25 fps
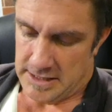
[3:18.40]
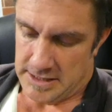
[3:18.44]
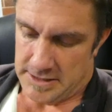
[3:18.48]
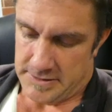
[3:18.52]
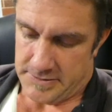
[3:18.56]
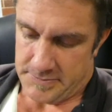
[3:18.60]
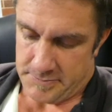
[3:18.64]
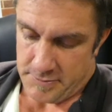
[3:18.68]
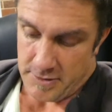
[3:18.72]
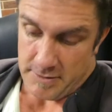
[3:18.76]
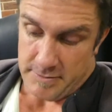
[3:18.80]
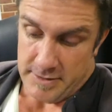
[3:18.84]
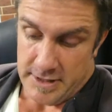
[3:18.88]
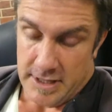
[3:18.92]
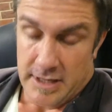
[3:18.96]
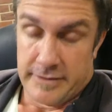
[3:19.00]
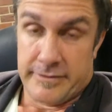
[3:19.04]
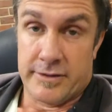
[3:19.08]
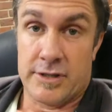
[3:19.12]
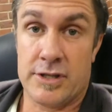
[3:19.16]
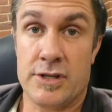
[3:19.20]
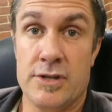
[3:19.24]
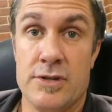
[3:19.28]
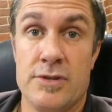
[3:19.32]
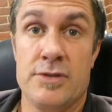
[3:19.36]
this probably
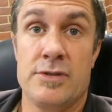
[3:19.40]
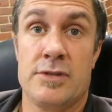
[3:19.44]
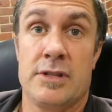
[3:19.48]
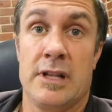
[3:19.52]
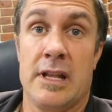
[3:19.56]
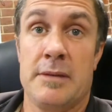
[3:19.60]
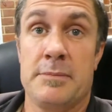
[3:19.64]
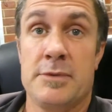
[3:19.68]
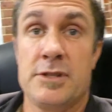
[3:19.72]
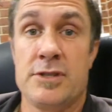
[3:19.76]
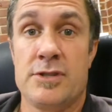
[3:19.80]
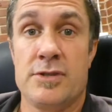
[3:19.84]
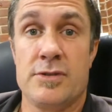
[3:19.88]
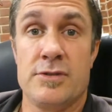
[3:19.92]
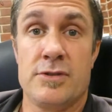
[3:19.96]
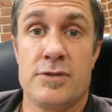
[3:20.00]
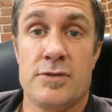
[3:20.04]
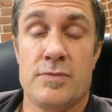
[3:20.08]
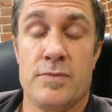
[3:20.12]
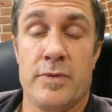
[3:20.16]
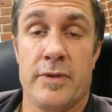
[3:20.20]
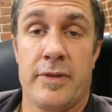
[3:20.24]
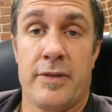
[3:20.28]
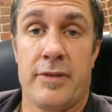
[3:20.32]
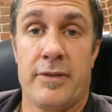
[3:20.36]
even use lemon
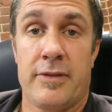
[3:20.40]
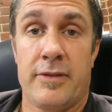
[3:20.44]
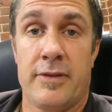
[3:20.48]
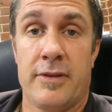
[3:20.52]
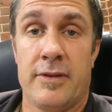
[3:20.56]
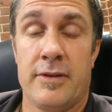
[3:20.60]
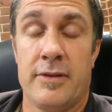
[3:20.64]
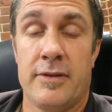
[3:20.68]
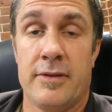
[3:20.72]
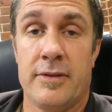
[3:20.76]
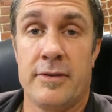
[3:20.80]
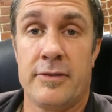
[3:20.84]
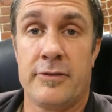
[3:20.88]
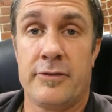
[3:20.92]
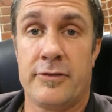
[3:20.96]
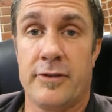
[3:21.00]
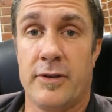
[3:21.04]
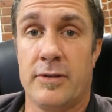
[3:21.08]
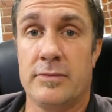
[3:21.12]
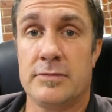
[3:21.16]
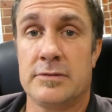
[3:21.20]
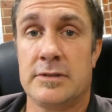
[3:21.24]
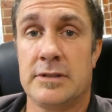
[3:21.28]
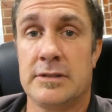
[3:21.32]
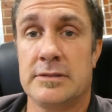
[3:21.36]
juice with
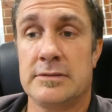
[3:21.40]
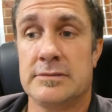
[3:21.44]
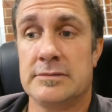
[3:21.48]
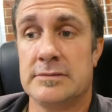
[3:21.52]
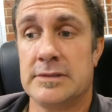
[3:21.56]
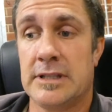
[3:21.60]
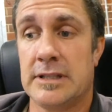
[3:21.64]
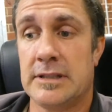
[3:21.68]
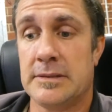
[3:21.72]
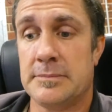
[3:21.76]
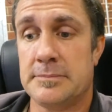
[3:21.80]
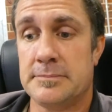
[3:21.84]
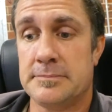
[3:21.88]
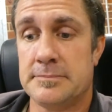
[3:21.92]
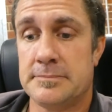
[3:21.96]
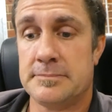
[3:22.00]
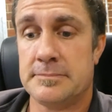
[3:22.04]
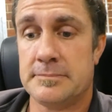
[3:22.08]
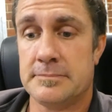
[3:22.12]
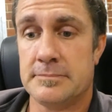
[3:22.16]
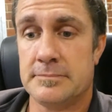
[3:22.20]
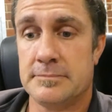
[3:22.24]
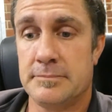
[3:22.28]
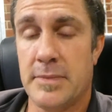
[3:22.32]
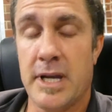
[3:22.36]
salt and
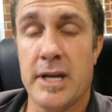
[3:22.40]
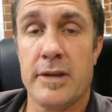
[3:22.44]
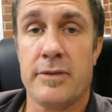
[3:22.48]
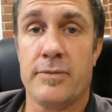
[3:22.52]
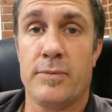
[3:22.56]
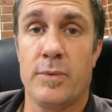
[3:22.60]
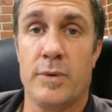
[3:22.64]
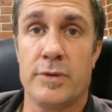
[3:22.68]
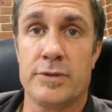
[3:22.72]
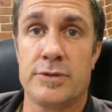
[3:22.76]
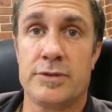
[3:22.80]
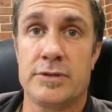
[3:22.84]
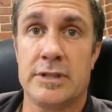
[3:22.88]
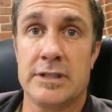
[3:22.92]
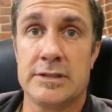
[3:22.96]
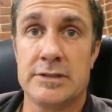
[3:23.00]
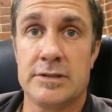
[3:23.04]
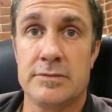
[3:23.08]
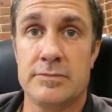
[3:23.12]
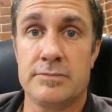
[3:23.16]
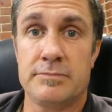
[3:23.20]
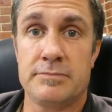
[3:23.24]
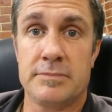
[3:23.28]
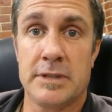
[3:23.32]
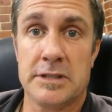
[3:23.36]
mouthwash.
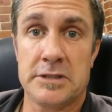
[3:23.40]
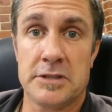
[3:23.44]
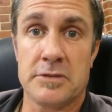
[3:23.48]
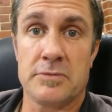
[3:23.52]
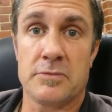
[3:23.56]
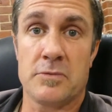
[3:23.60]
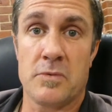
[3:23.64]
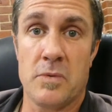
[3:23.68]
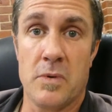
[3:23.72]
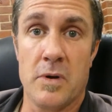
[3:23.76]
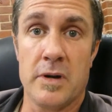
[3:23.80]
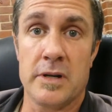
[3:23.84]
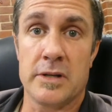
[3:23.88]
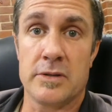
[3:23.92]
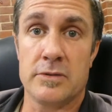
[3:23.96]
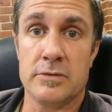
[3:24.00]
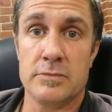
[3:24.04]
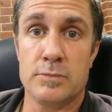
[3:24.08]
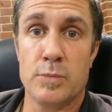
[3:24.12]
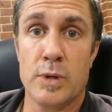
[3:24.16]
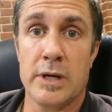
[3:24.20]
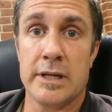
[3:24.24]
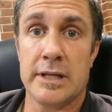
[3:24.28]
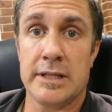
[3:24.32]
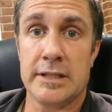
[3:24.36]
That's a quite a
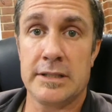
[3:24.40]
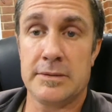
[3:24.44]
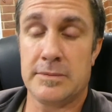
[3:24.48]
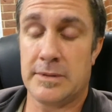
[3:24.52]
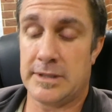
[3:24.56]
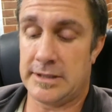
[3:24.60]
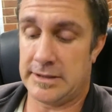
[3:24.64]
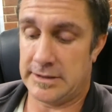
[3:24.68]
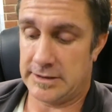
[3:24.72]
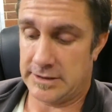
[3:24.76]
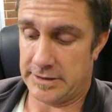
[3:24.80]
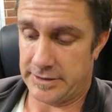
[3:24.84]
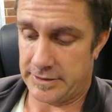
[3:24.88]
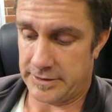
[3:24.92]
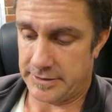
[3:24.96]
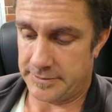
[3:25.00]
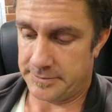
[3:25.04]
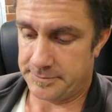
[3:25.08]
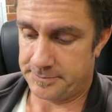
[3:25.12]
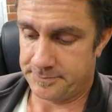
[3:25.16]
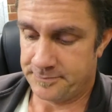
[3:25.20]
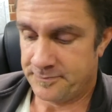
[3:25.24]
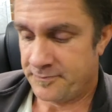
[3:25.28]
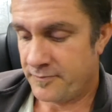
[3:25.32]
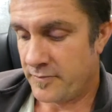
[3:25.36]
good one anyway. So,
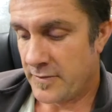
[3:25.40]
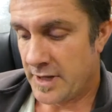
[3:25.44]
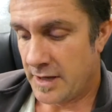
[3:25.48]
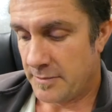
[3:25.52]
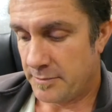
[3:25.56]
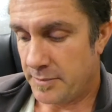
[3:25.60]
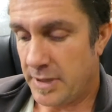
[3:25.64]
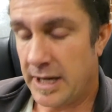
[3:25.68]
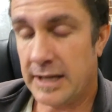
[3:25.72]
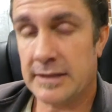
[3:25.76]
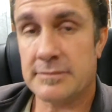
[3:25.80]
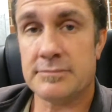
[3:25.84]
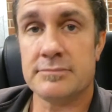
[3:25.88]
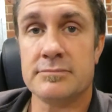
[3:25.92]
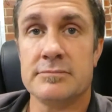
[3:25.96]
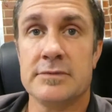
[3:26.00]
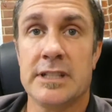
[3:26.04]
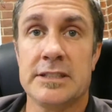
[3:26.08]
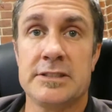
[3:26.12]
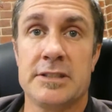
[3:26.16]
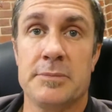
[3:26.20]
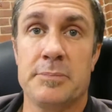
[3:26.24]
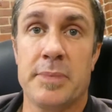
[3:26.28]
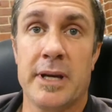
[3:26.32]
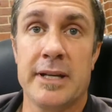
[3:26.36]
but
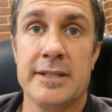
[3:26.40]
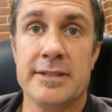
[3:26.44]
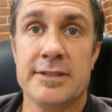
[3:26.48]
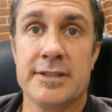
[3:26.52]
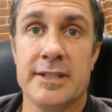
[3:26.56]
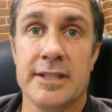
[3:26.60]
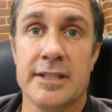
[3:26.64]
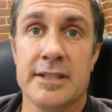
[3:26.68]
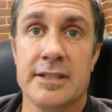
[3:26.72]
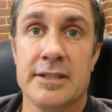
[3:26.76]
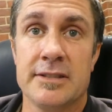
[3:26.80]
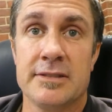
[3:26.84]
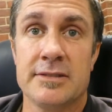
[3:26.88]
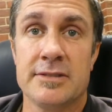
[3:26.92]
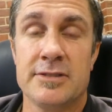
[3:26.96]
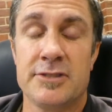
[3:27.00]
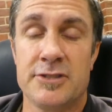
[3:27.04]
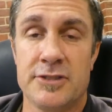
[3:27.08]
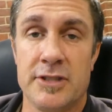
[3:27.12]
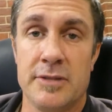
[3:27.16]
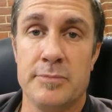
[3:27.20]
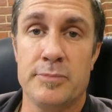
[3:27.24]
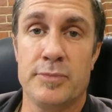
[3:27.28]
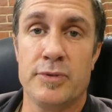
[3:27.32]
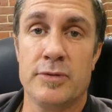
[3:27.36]
that's a basic,
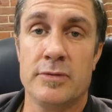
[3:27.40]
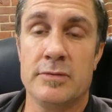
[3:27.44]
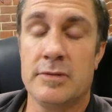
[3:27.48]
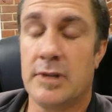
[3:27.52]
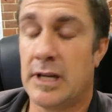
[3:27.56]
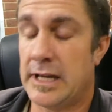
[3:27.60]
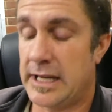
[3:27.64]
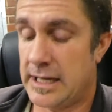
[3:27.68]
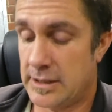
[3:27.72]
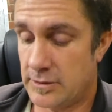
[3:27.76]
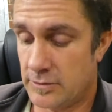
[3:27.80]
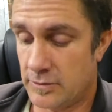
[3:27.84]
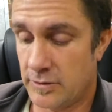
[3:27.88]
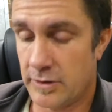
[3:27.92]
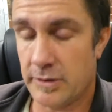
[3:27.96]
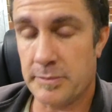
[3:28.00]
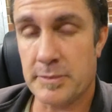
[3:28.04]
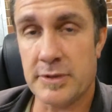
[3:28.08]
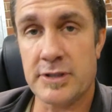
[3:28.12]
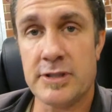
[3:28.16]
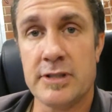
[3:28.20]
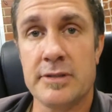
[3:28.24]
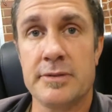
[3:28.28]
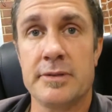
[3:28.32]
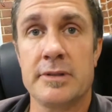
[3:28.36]
simple. I had all the
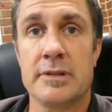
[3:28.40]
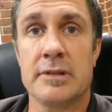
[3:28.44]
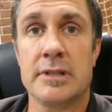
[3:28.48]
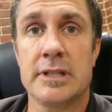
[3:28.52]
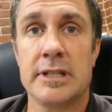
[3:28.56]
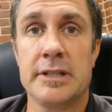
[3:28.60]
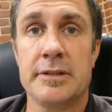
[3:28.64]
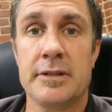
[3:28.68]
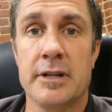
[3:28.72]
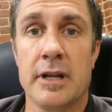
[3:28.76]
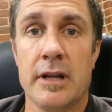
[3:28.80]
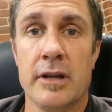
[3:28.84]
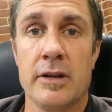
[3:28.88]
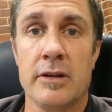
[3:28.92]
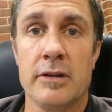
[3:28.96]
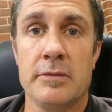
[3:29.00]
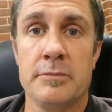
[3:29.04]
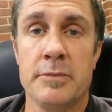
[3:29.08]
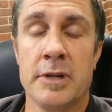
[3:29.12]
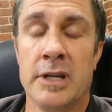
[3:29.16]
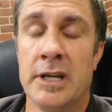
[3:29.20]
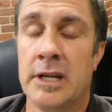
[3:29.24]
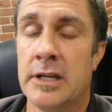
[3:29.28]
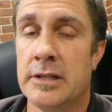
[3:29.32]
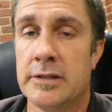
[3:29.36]
material here at
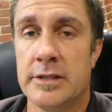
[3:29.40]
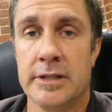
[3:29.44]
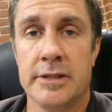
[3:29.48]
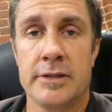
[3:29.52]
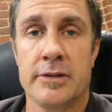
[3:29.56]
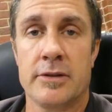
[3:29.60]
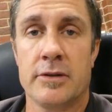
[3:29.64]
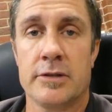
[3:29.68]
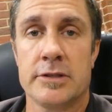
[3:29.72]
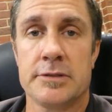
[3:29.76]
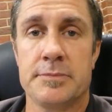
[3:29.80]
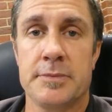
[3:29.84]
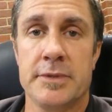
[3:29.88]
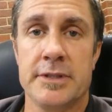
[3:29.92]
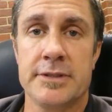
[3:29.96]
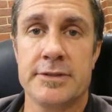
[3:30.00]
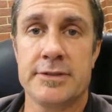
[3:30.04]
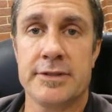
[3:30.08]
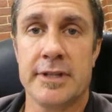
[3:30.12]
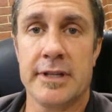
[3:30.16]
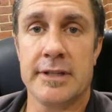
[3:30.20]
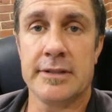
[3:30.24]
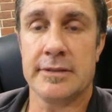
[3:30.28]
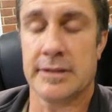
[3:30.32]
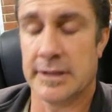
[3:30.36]
home. Didn't cost me a
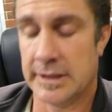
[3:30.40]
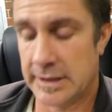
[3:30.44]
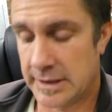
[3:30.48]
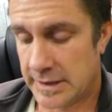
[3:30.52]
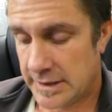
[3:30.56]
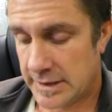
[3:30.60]
cent.